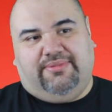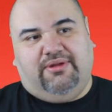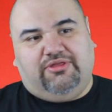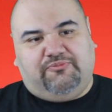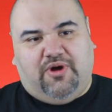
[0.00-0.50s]

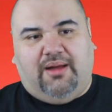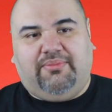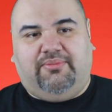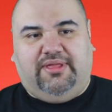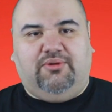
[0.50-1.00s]
It's
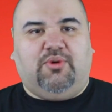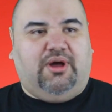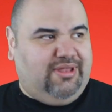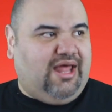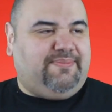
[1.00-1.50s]
probably, a
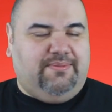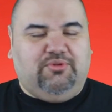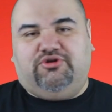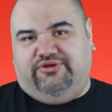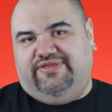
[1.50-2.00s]
lot of
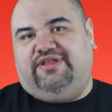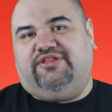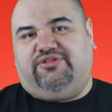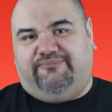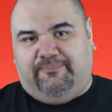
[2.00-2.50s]
people agree that
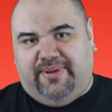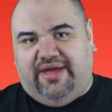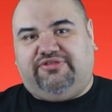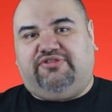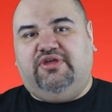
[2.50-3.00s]
it's the
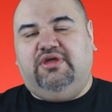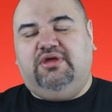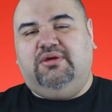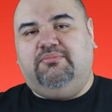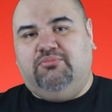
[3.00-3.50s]
best
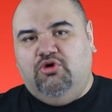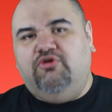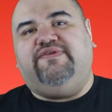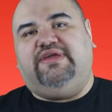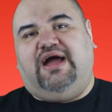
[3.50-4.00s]

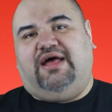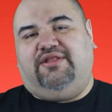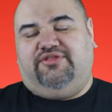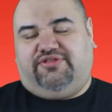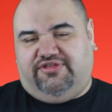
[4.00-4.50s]
movie out
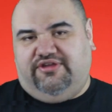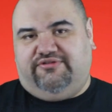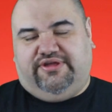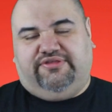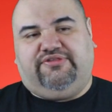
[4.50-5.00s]
of the
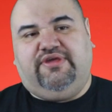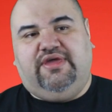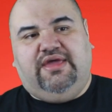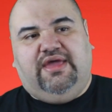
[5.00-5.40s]
series.